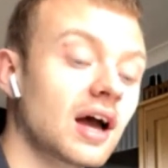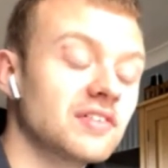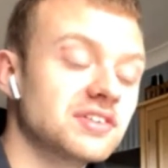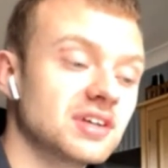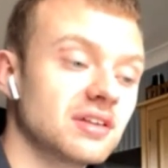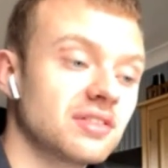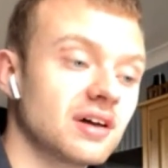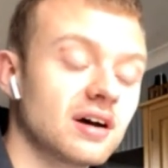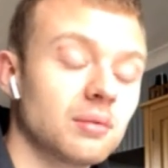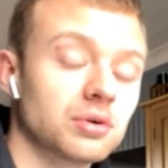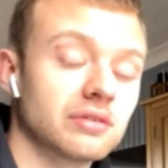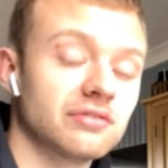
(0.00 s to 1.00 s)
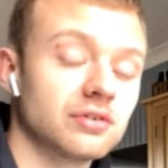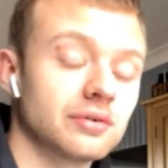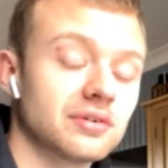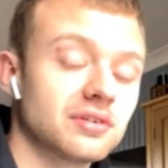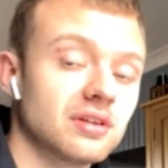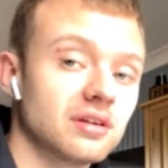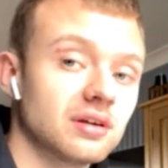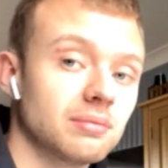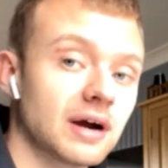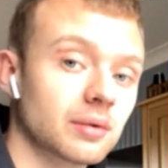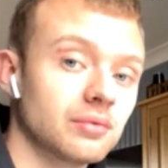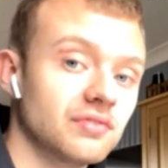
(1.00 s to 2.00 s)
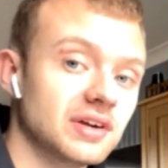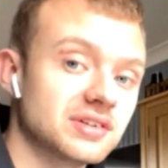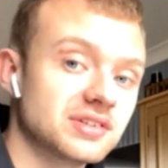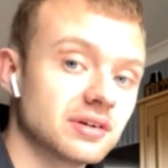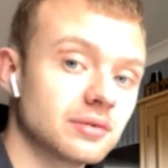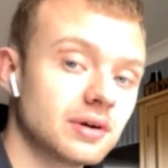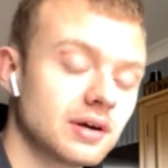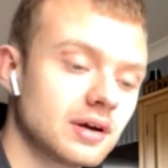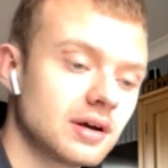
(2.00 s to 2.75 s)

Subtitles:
Having said that, I'm looking forward to the Bachmann V2.